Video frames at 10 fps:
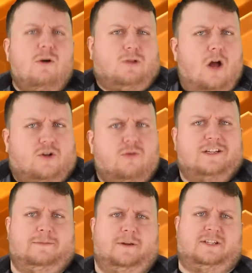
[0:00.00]
outlawed
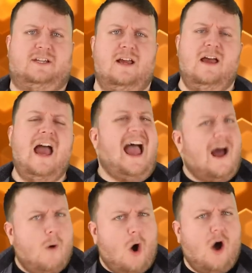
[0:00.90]
Christmas.
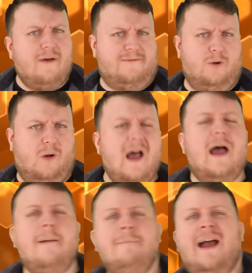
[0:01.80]
How awful.
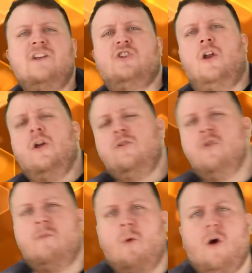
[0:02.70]
Imagine,
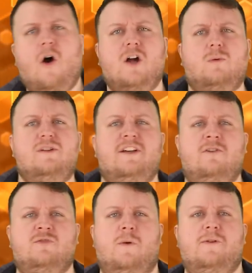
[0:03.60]
no more awkward
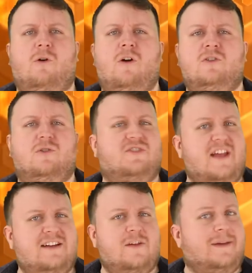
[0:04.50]
dinners with your uncle
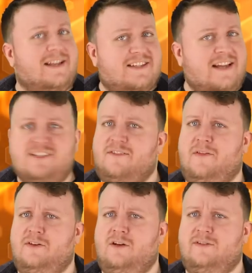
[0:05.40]
saying something insensitive
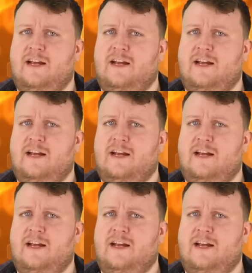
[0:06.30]
at the dinner